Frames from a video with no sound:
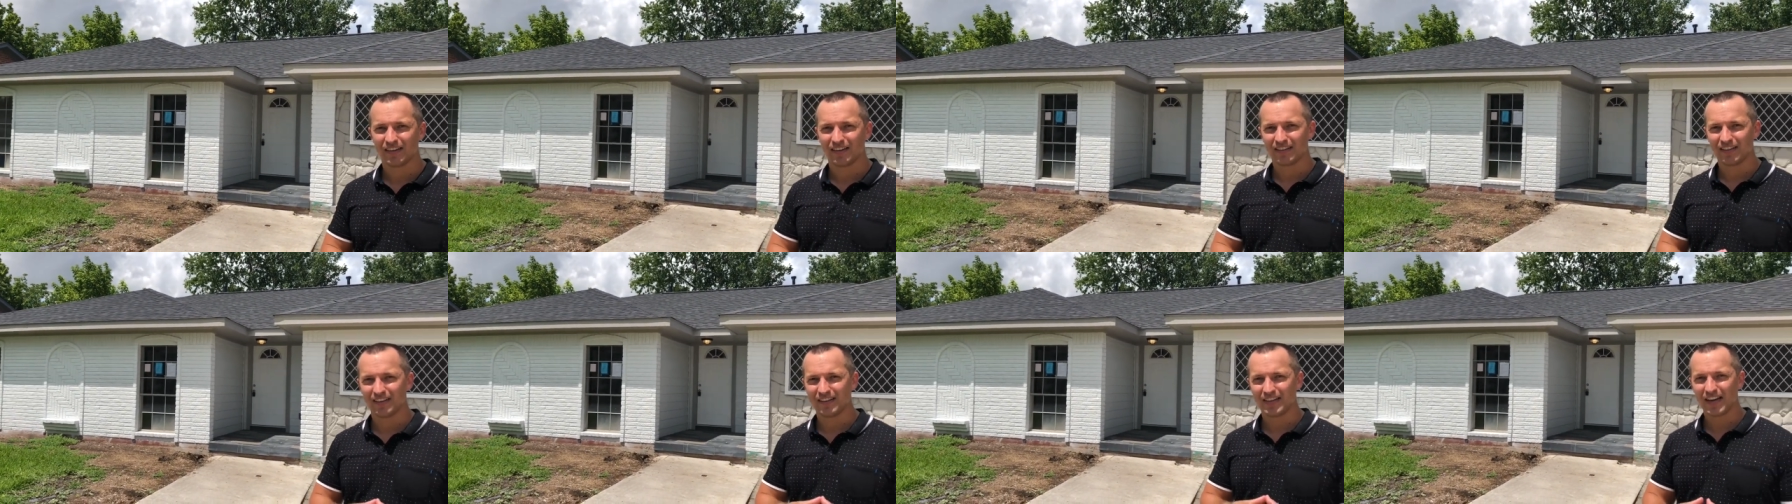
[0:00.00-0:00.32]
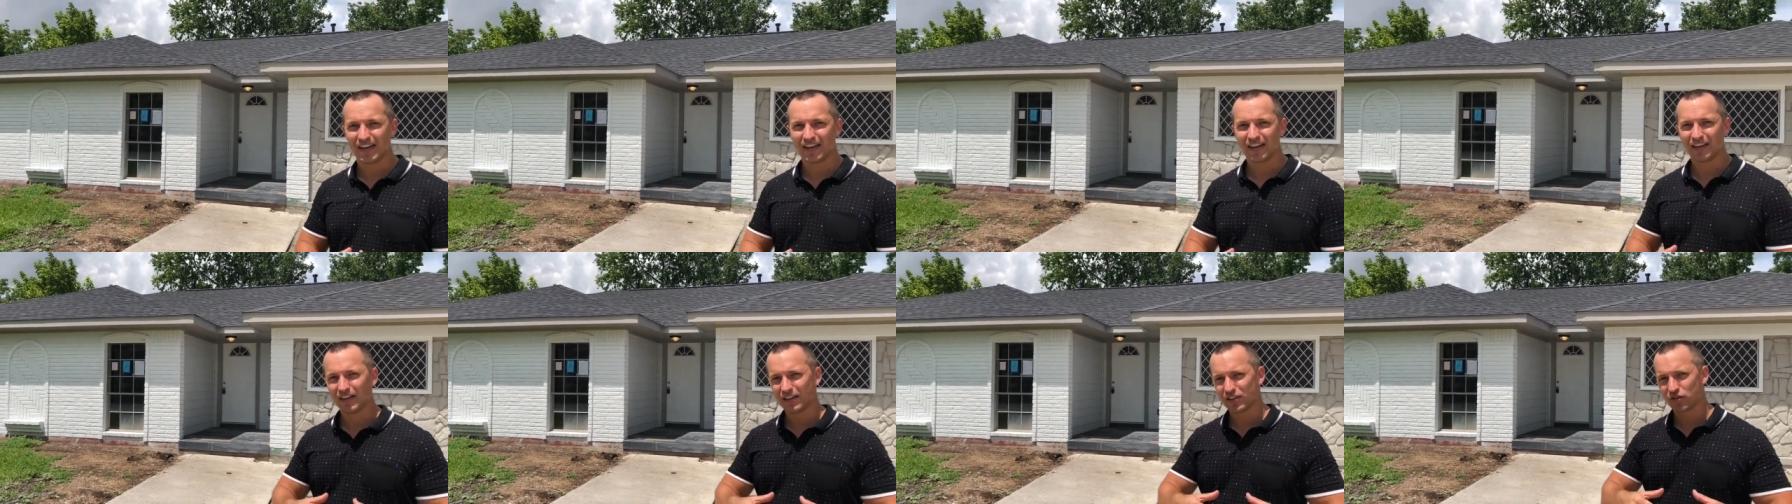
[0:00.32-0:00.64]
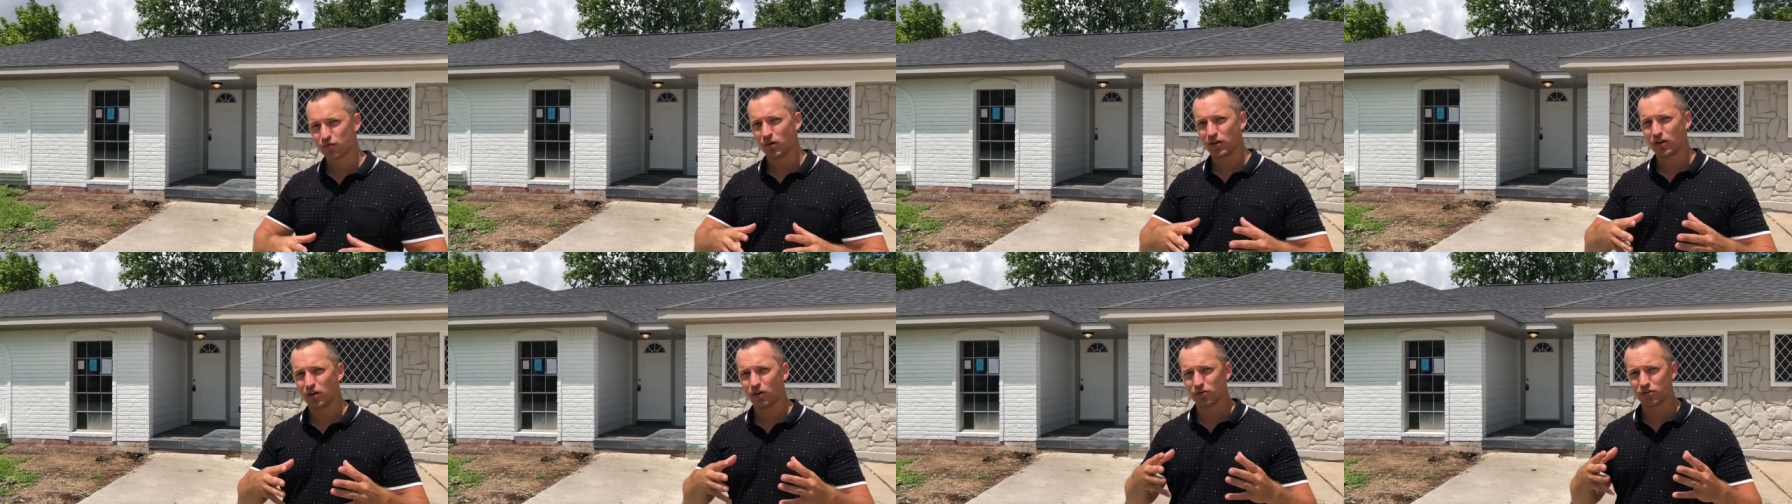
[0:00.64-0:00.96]
The decking
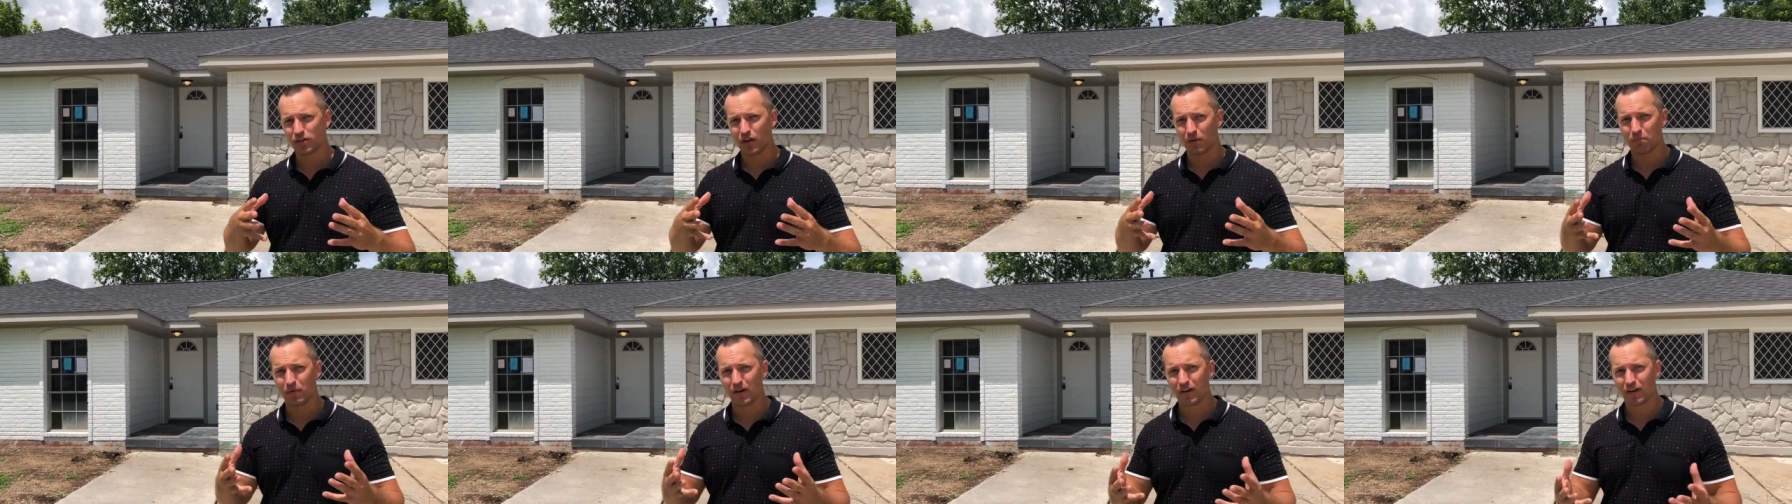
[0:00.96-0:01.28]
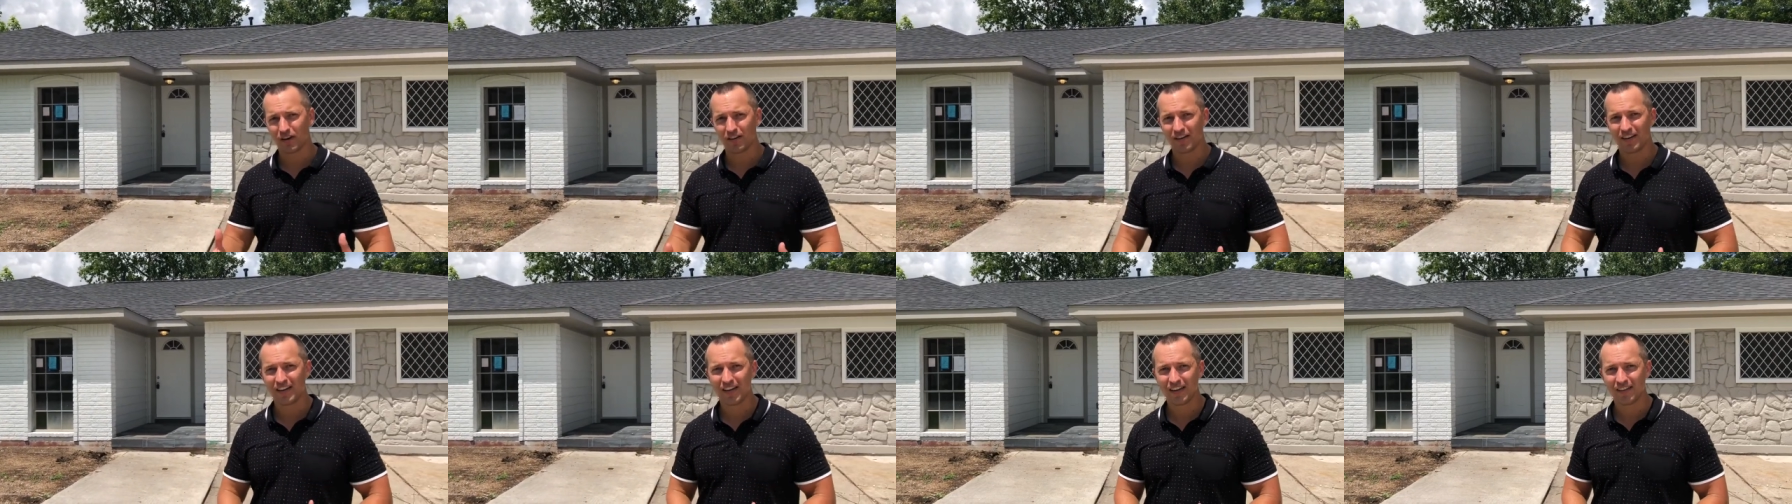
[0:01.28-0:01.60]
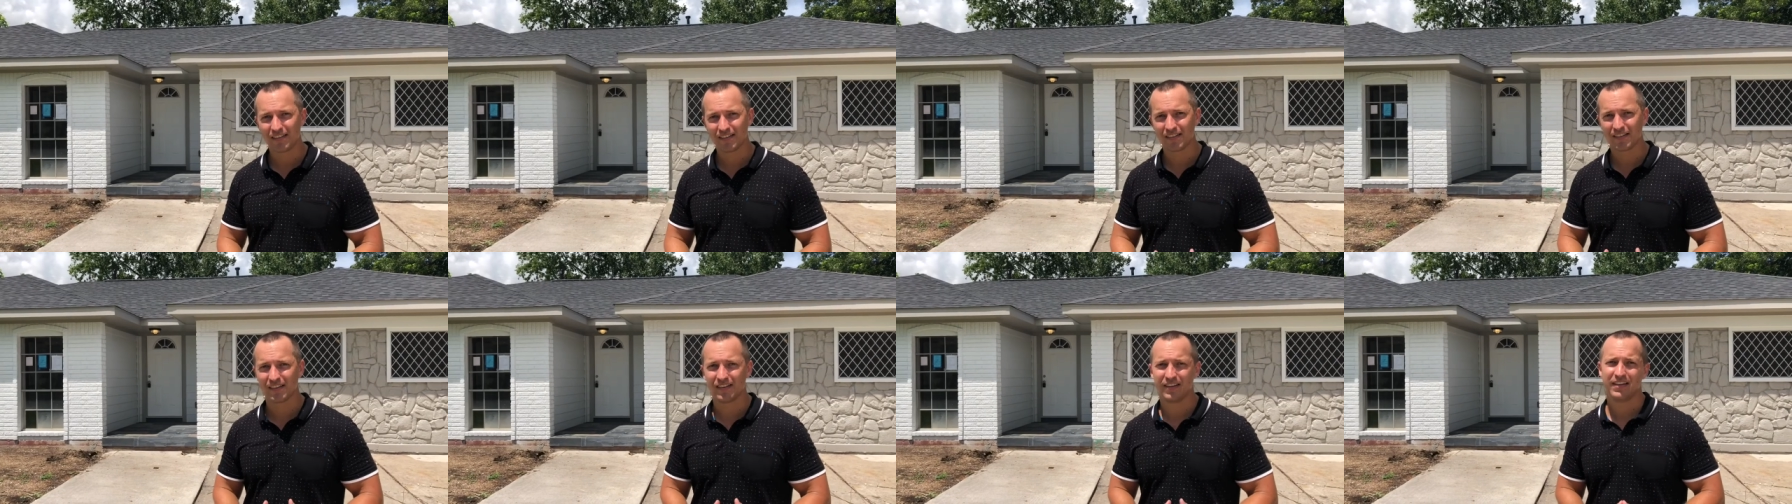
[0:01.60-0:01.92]
is what goes up
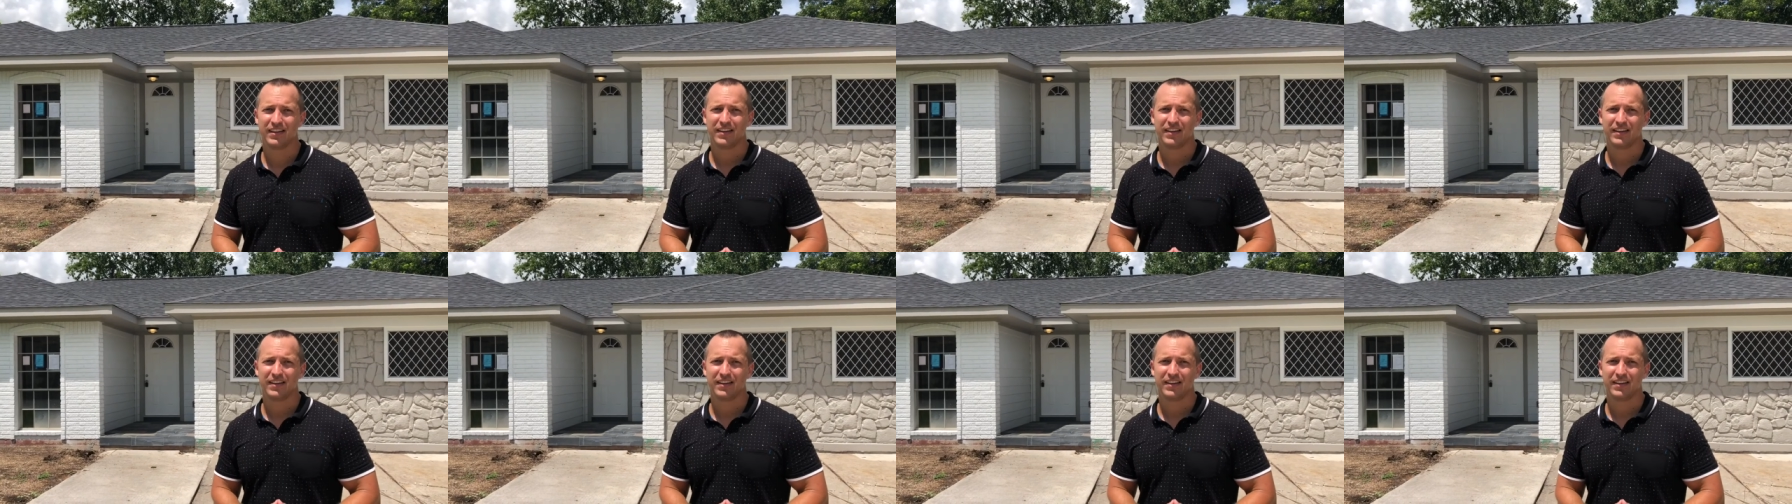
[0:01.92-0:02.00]
underneath